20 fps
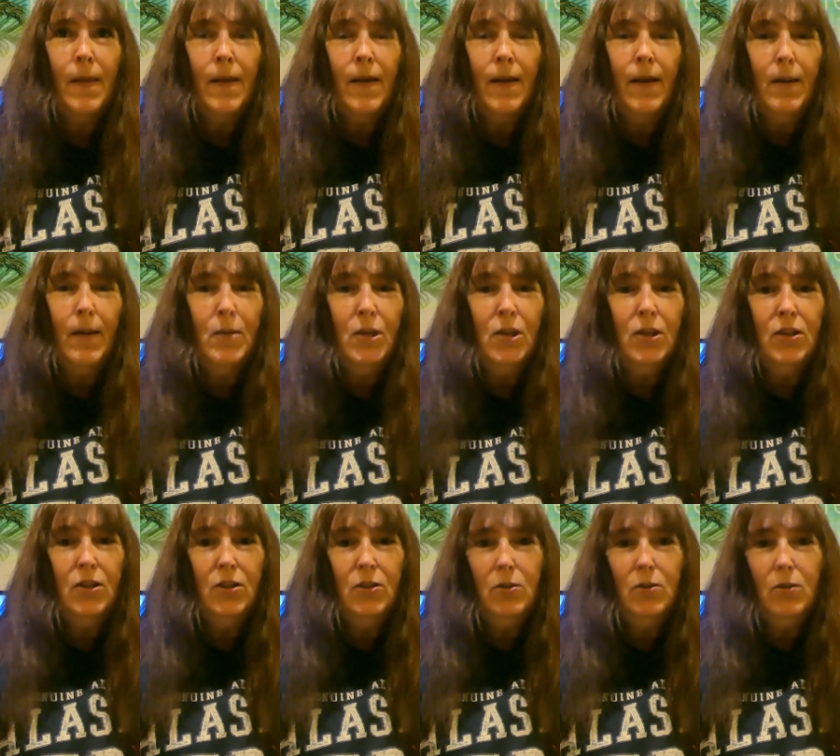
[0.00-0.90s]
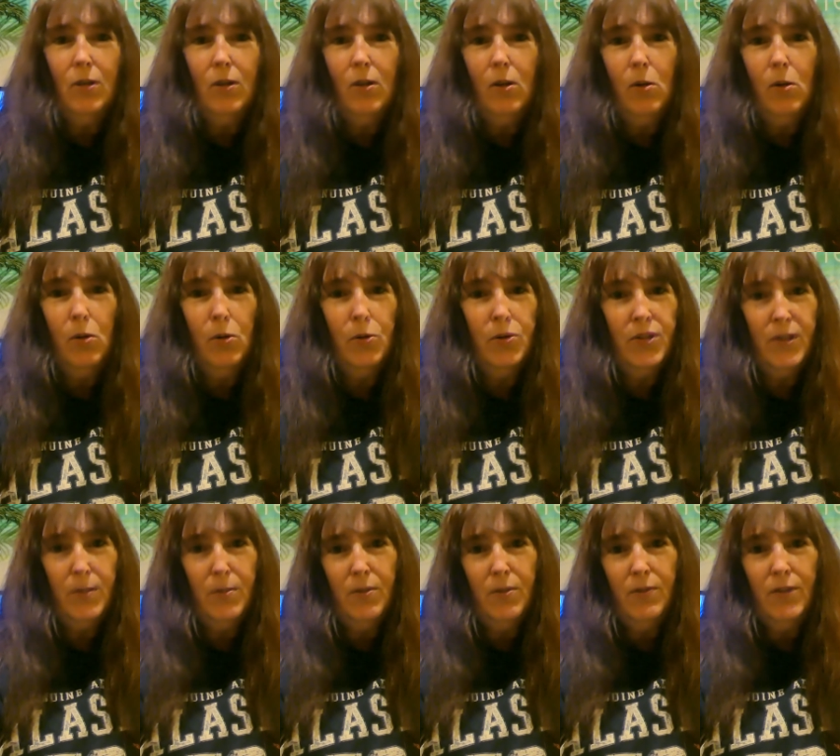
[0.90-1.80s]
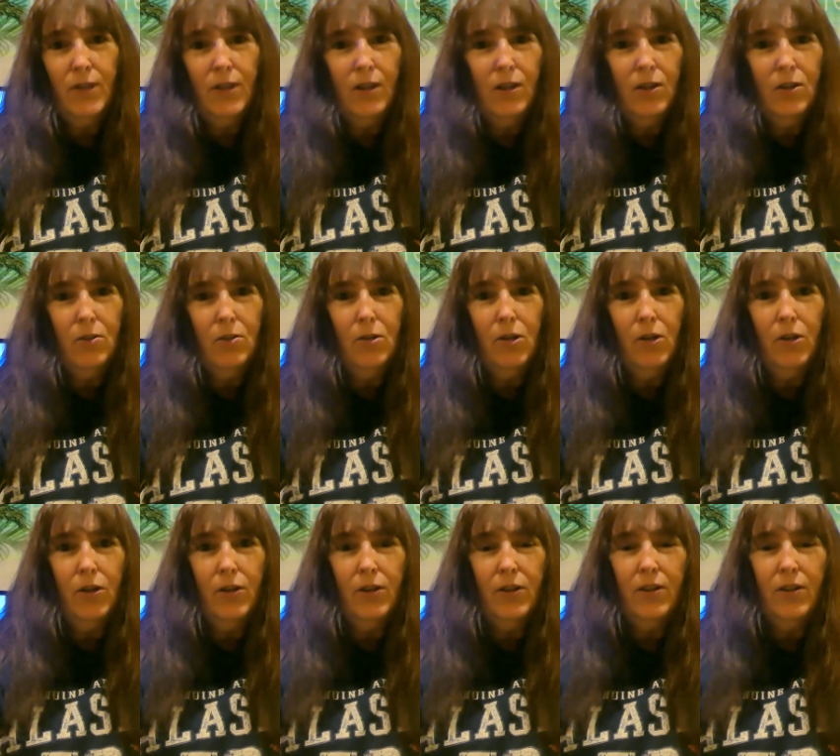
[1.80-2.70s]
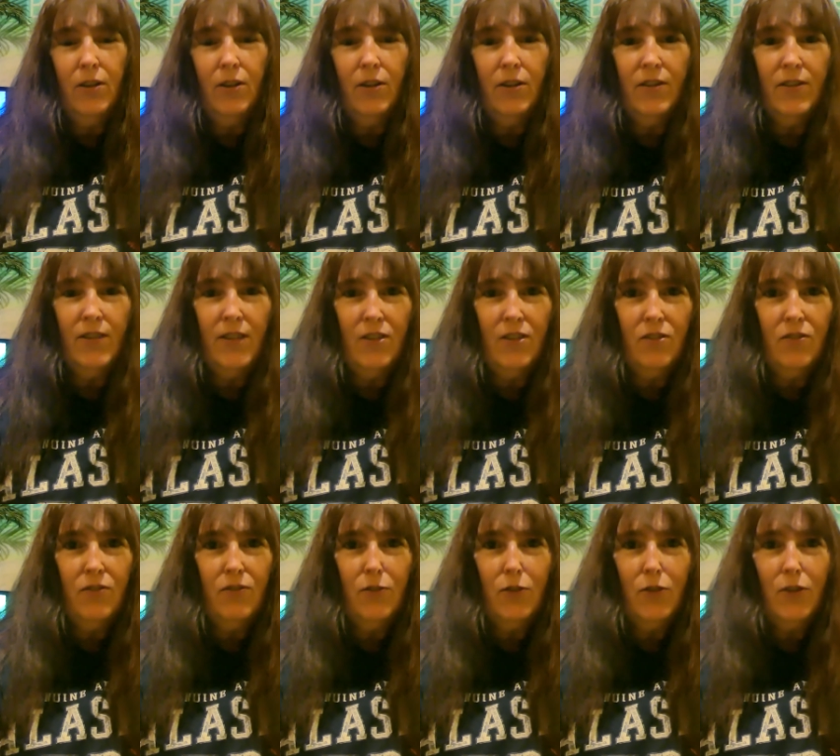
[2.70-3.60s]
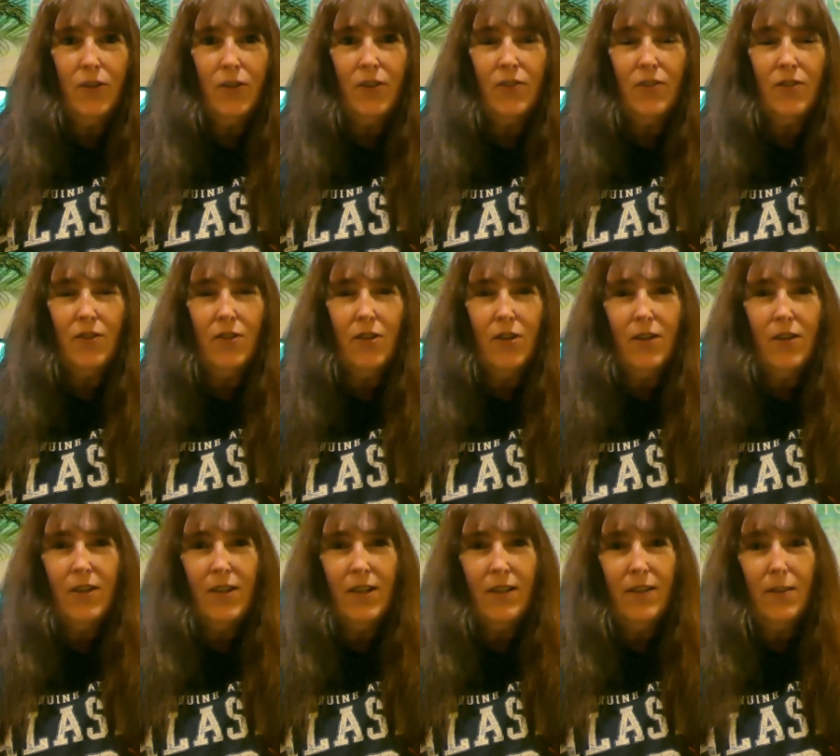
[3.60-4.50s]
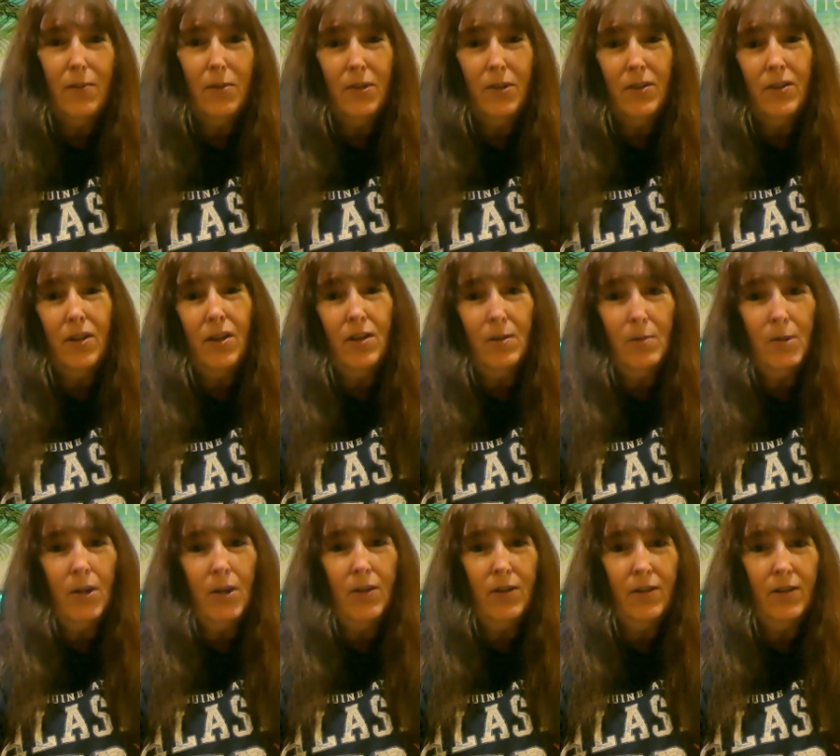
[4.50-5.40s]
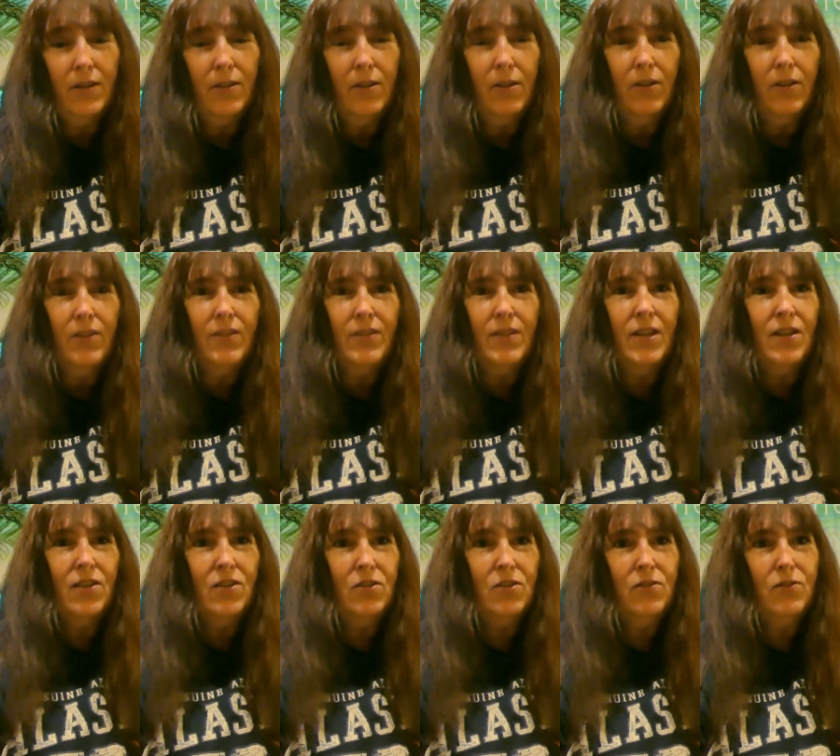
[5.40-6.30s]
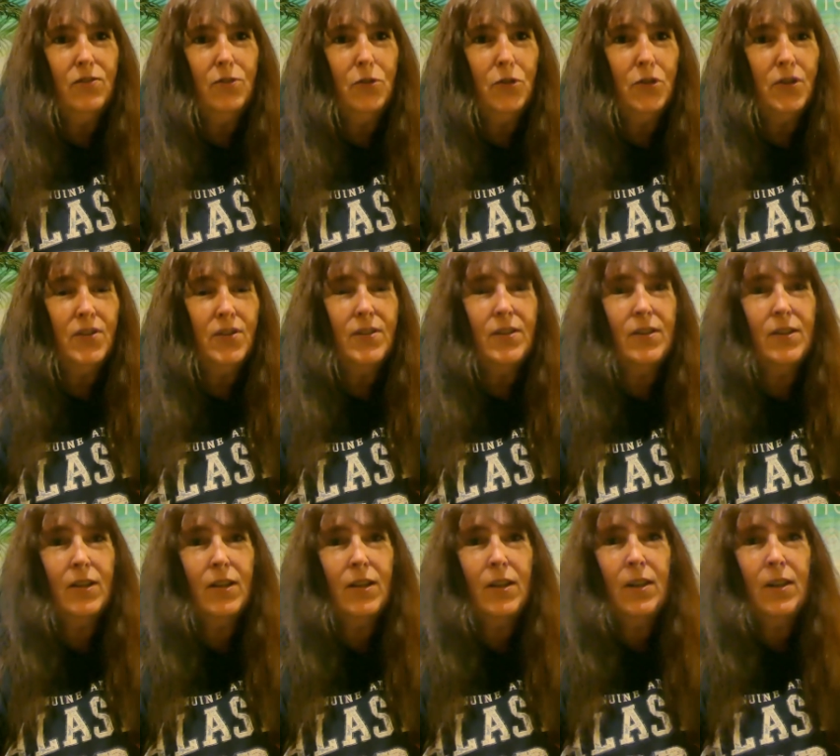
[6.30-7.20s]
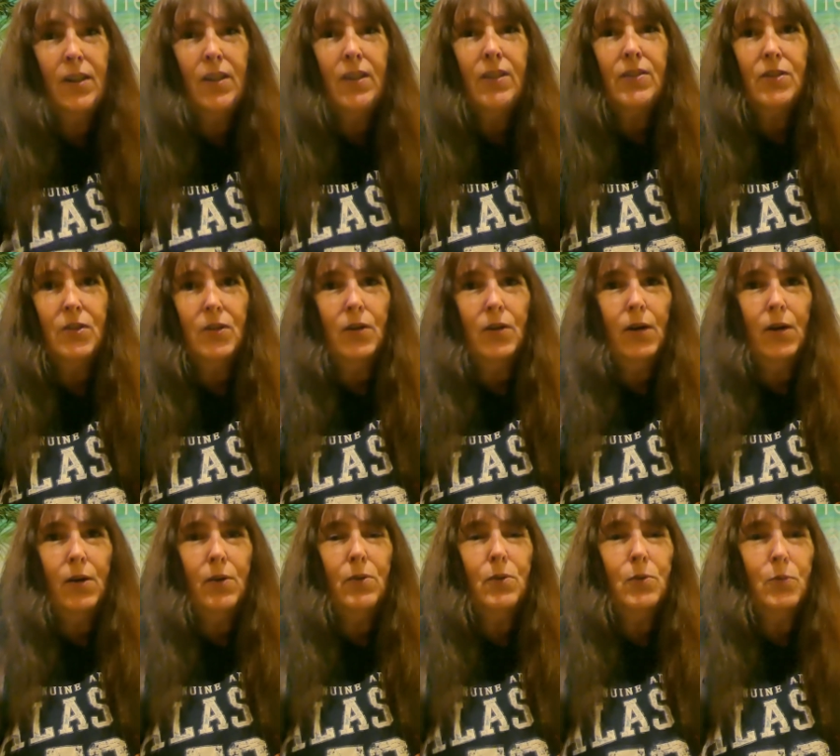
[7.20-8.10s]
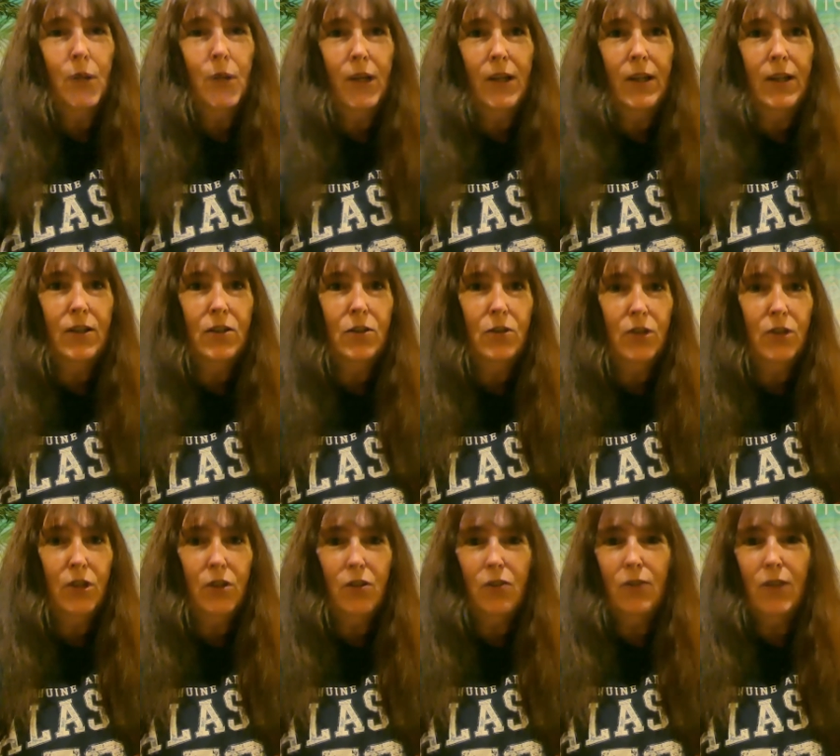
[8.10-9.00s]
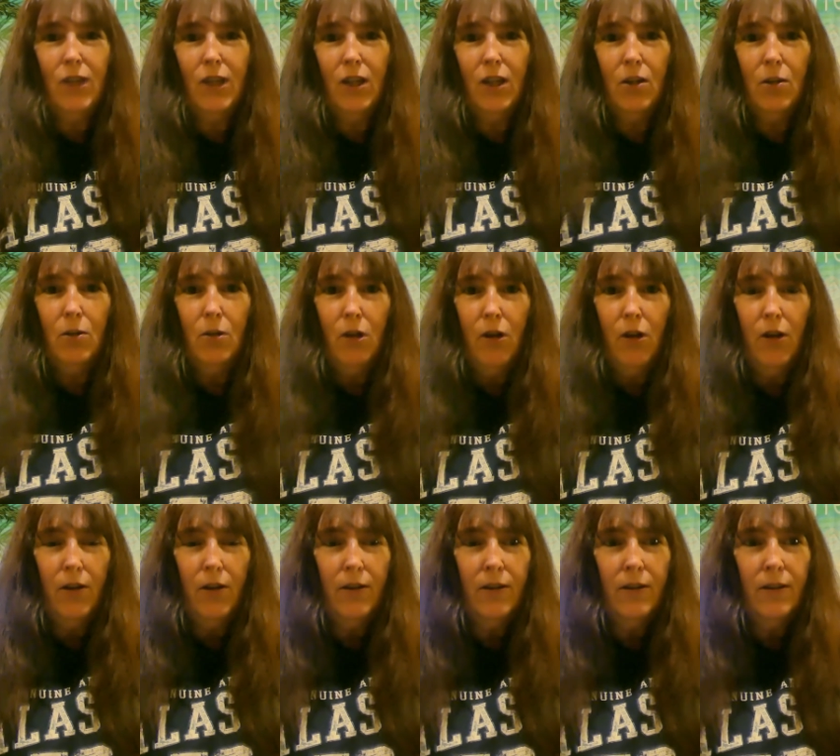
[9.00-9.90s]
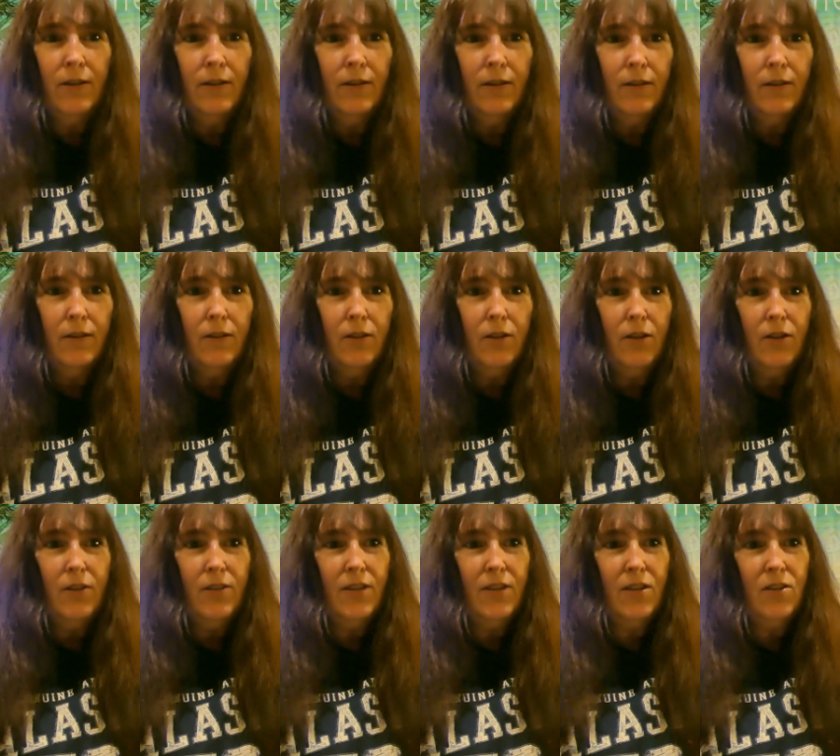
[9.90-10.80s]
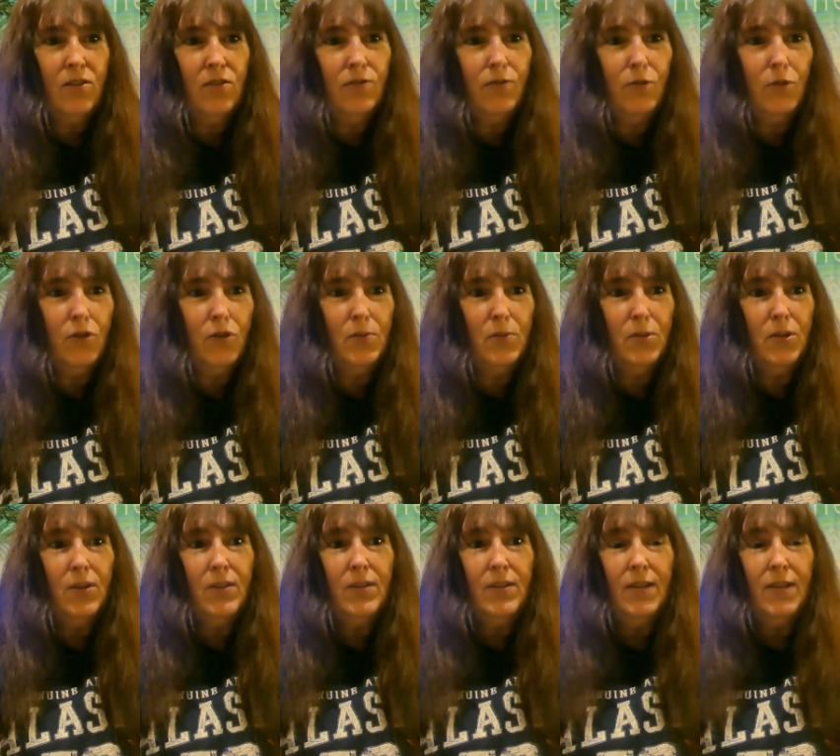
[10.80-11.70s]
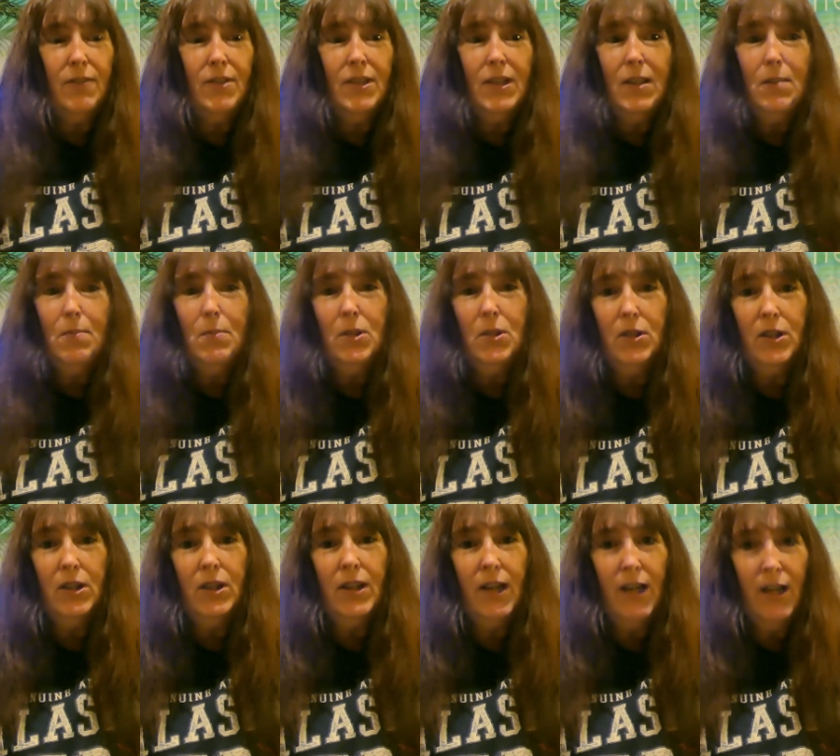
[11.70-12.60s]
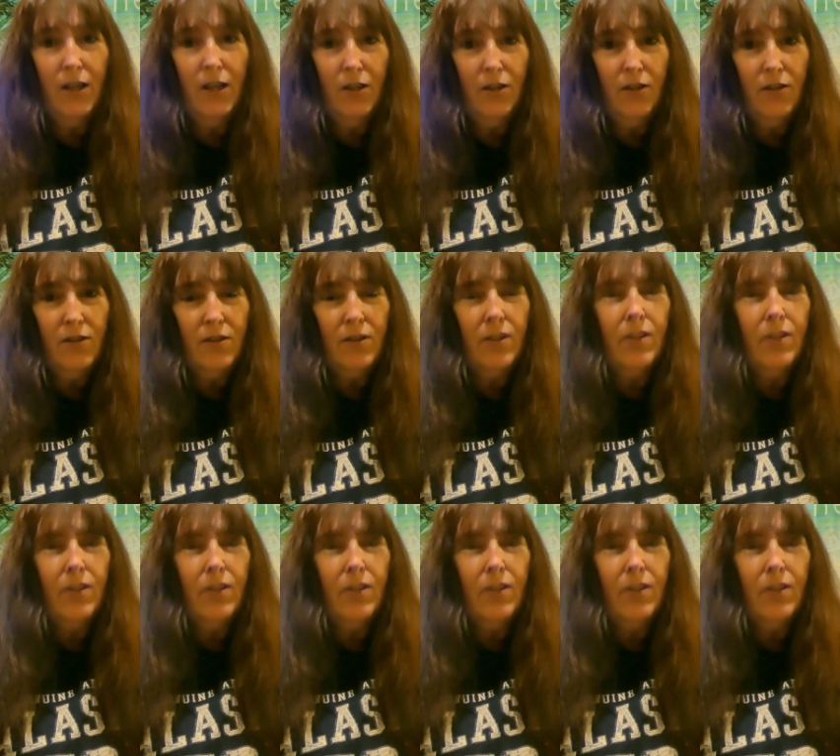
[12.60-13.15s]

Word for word: I'm going to do a whole separate video on the Tongass National Forest because there are a lot of things I want to talk about in the Tongass National Forest. So I'll wait and do another video on the Tongass National Forest. But it is 17 million acres.